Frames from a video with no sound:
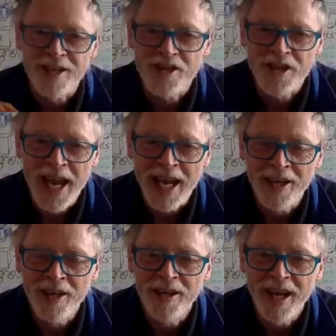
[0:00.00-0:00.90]
a
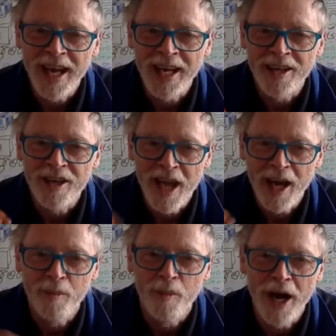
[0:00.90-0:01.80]
standard and
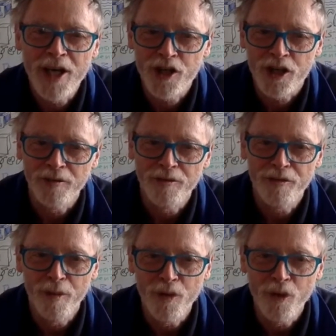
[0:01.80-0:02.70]
calibration
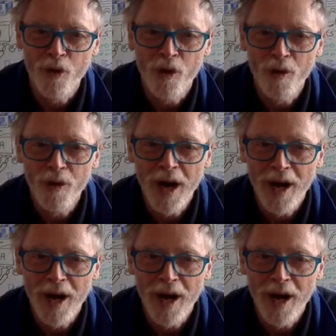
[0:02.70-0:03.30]
from your